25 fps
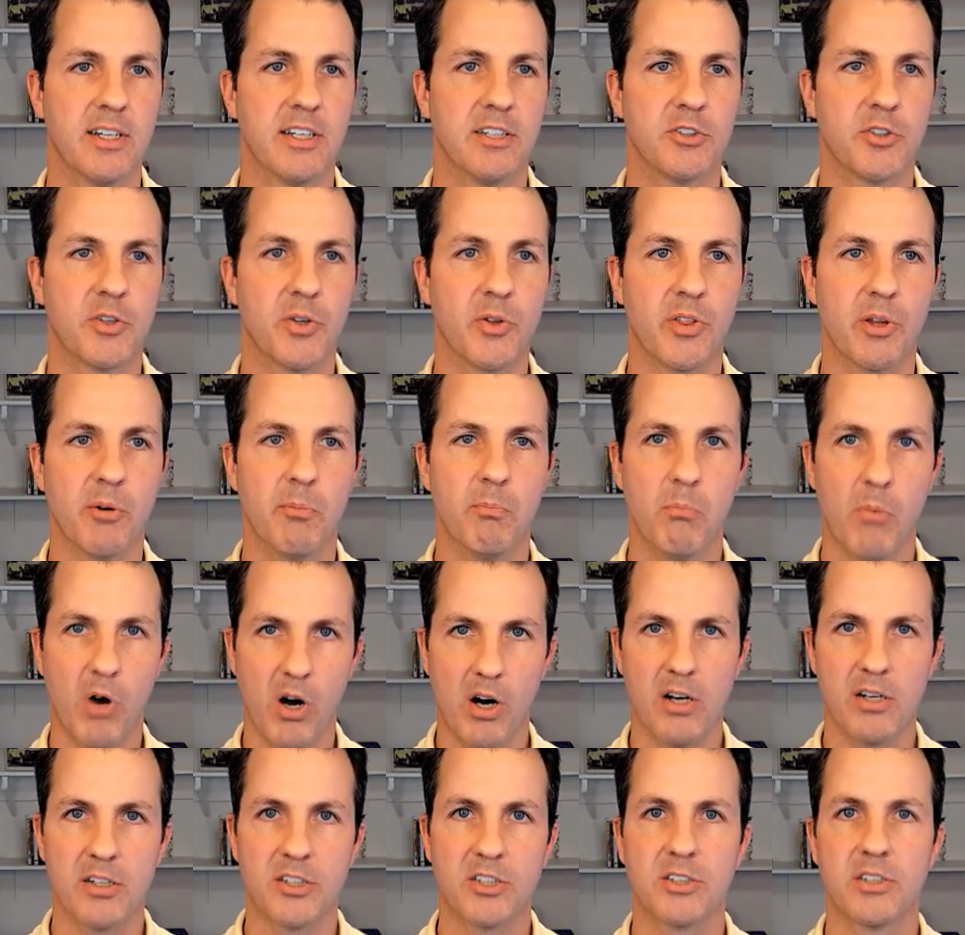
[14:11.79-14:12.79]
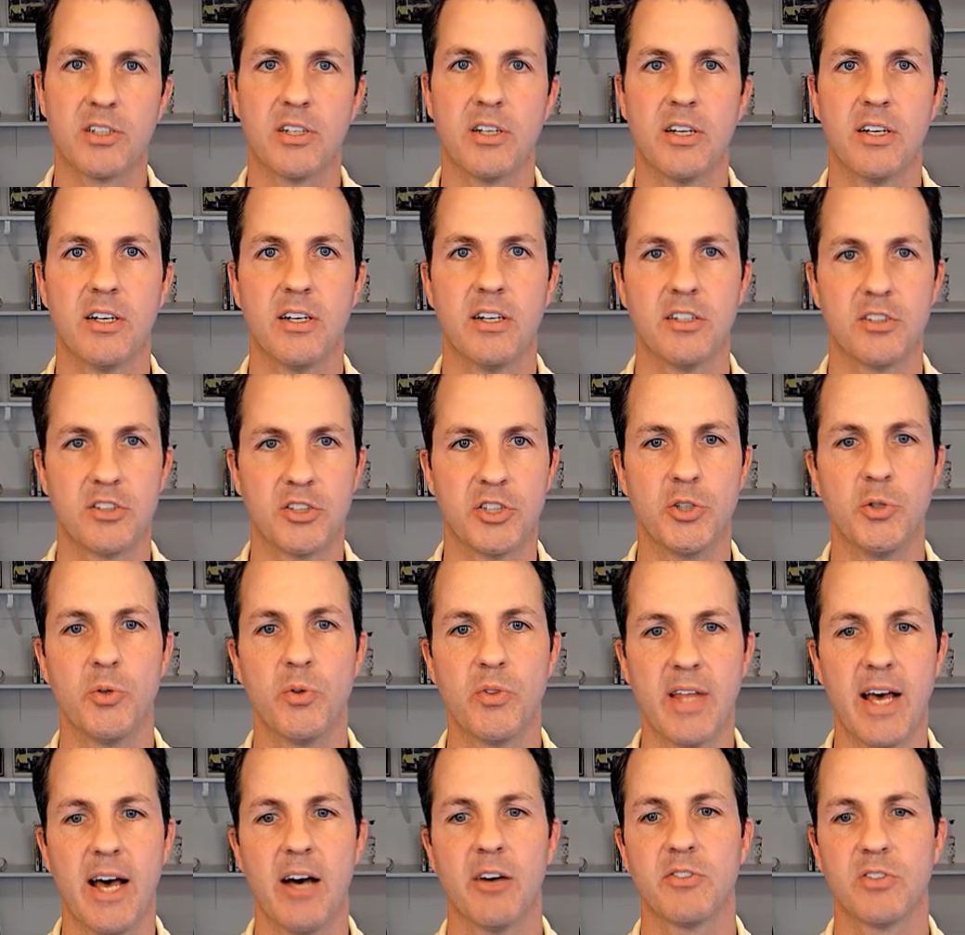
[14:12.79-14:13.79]
to the March
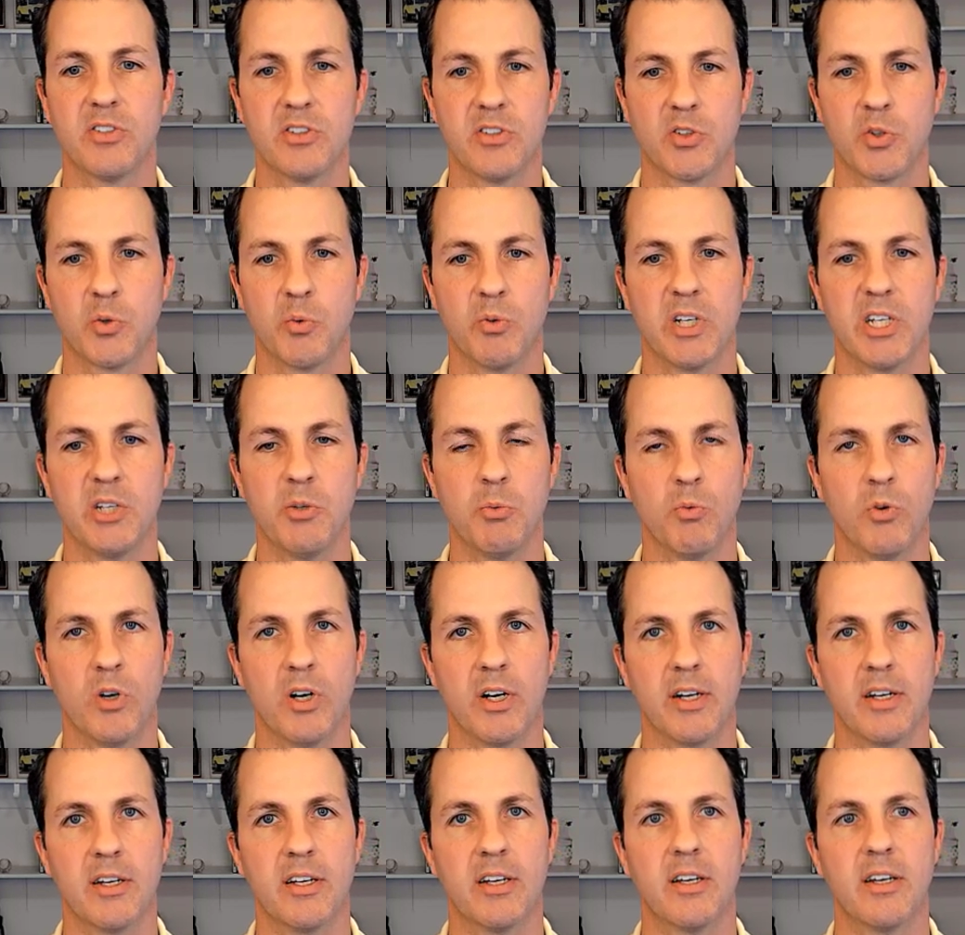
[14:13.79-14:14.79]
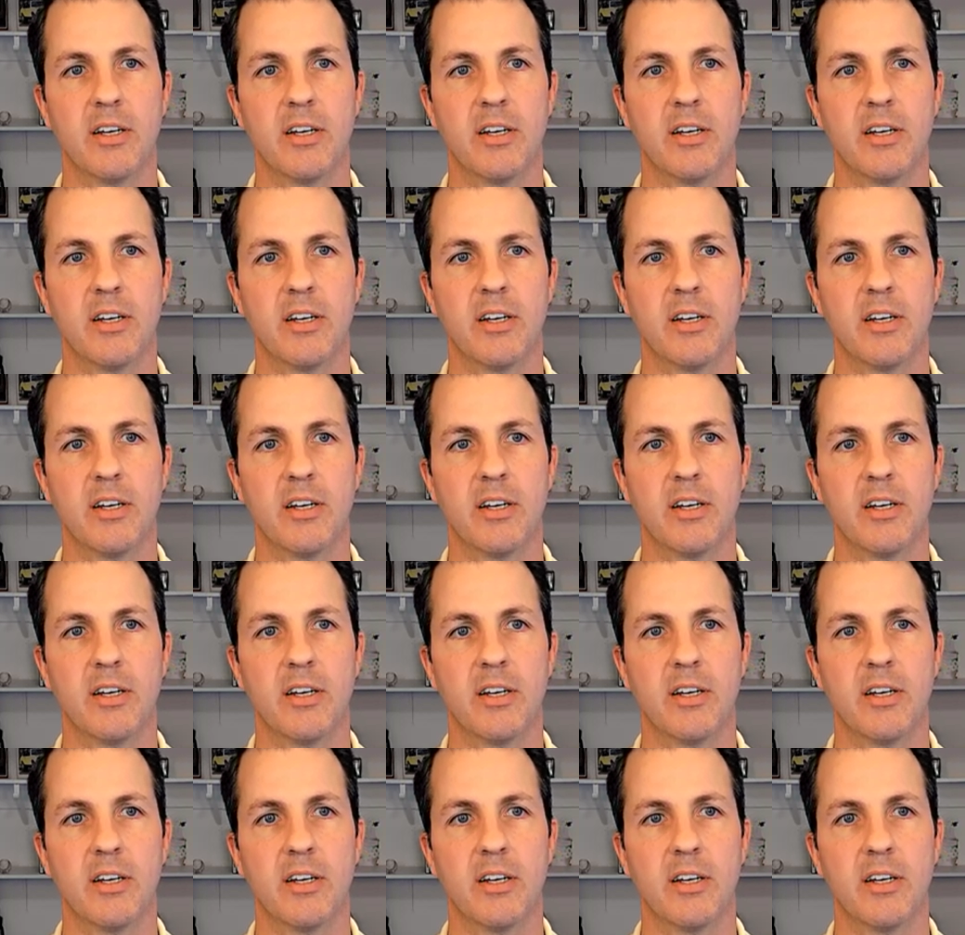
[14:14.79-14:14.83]
2021